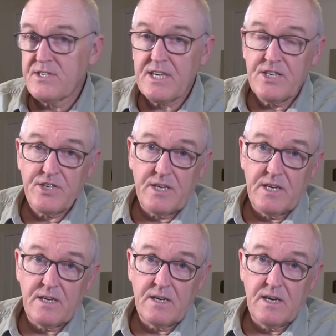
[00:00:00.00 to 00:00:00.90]

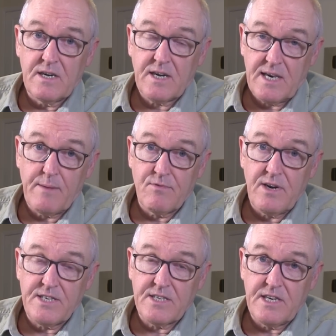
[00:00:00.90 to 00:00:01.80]
essentially
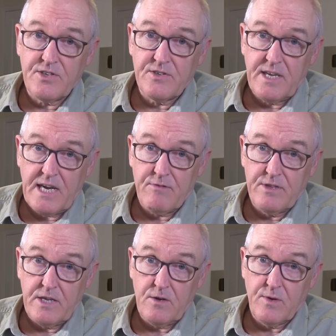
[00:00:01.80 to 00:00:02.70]
collaborating each other here
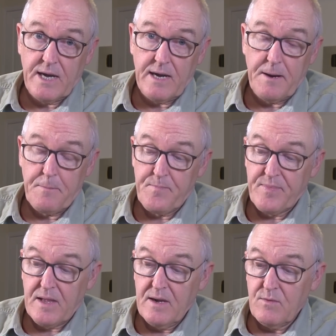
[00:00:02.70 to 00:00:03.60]
in the UK,
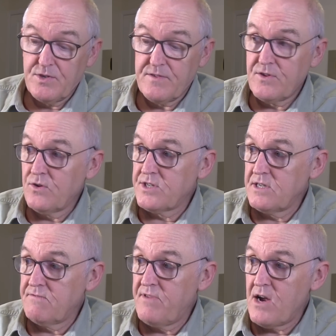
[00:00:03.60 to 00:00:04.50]
which of course
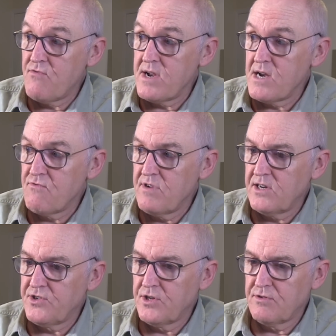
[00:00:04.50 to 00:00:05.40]
is very
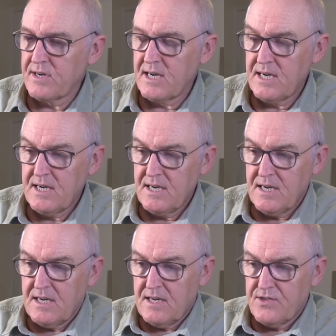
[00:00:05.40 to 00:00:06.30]
reassuring.
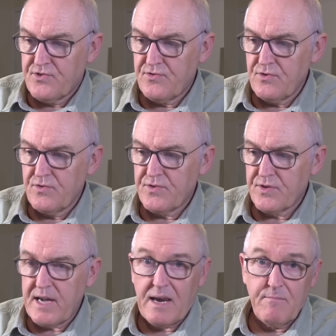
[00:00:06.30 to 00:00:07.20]
Truth
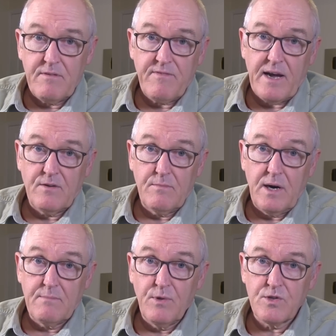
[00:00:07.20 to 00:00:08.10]
can be found
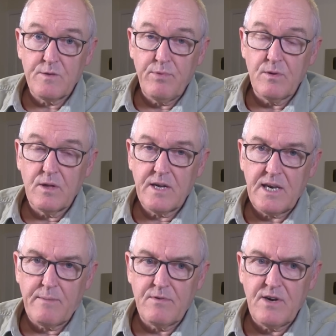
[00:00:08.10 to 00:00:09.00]
by multiple
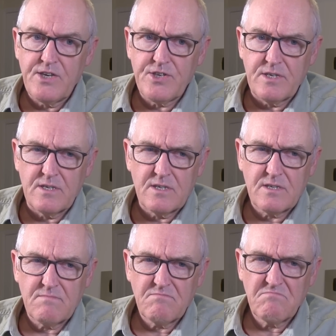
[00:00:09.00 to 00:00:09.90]

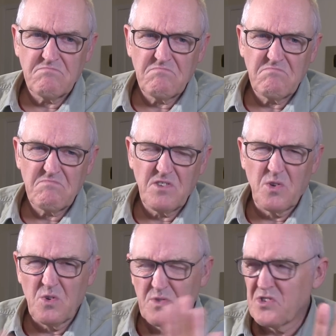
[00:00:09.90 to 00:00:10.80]
collaborations.
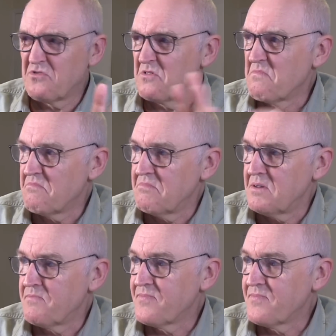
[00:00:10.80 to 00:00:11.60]
Not always true, but